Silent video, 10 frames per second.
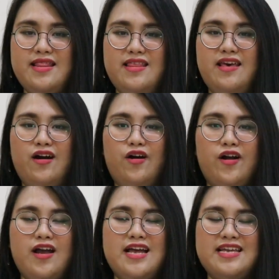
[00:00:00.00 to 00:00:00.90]
they
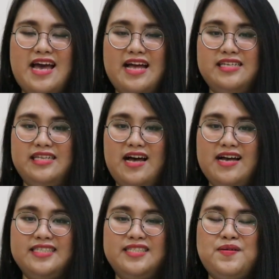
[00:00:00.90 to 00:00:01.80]
are
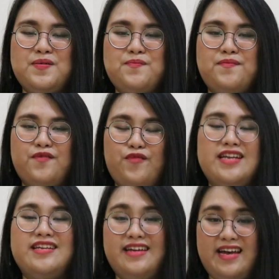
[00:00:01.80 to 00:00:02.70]
catalyzed
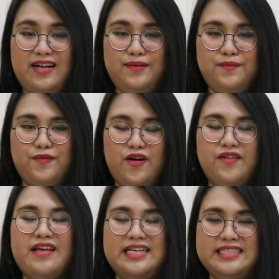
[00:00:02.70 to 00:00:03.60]
with the help
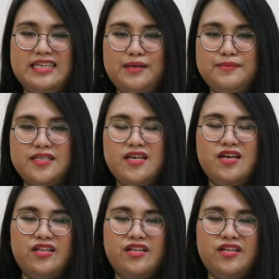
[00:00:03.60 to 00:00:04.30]
of enzymes